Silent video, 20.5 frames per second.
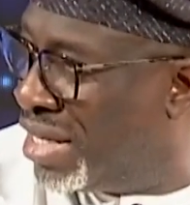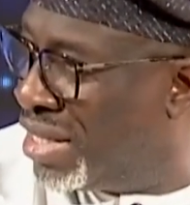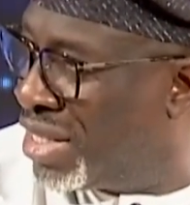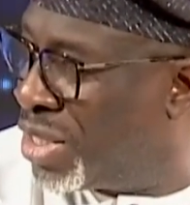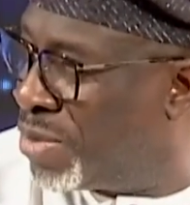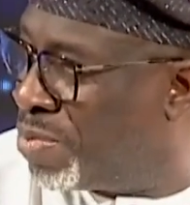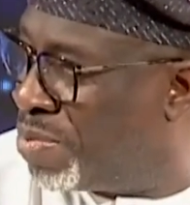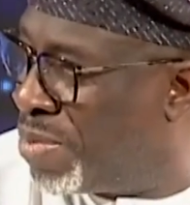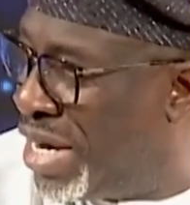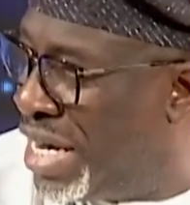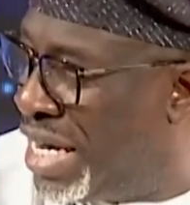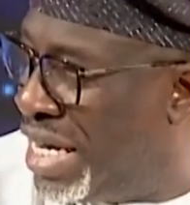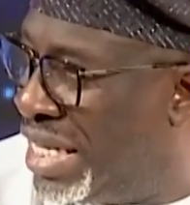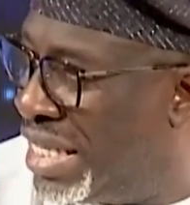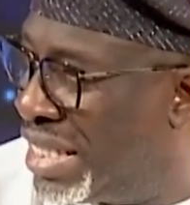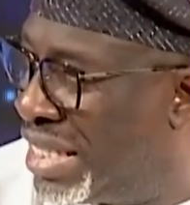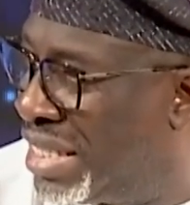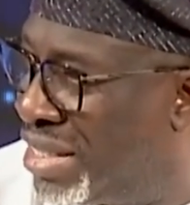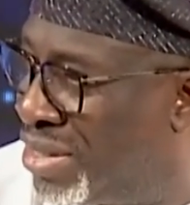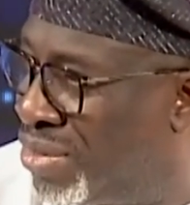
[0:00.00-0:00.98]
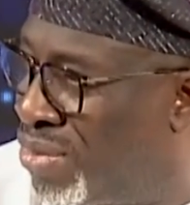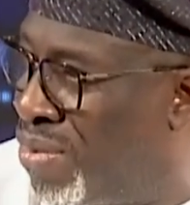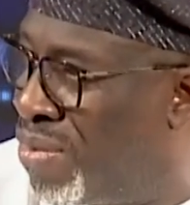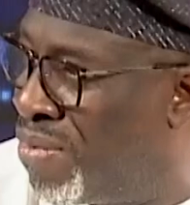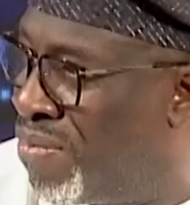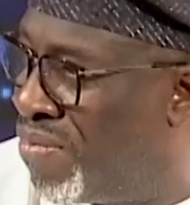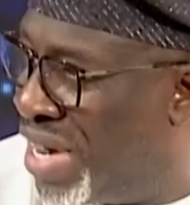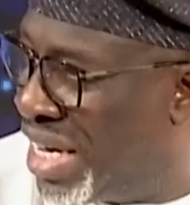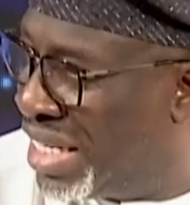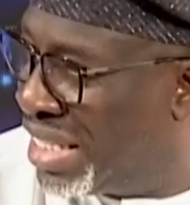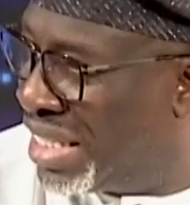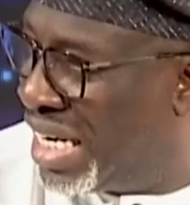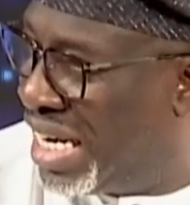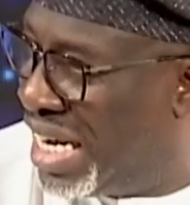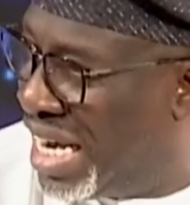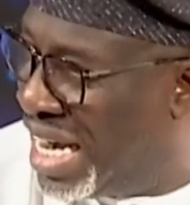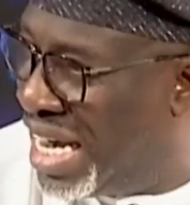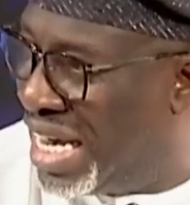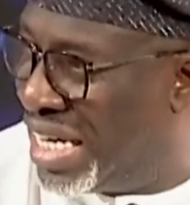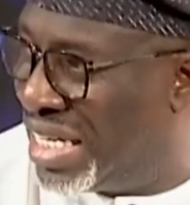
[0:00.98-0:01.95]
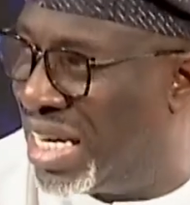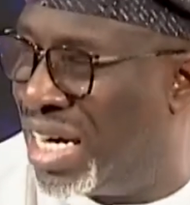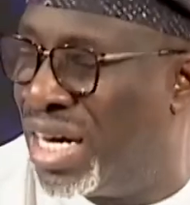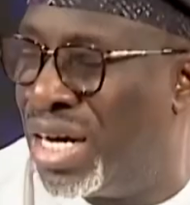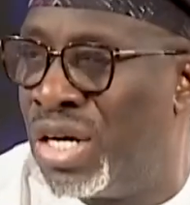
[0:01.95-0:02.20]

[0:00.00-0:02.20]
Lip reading: space to ventilate.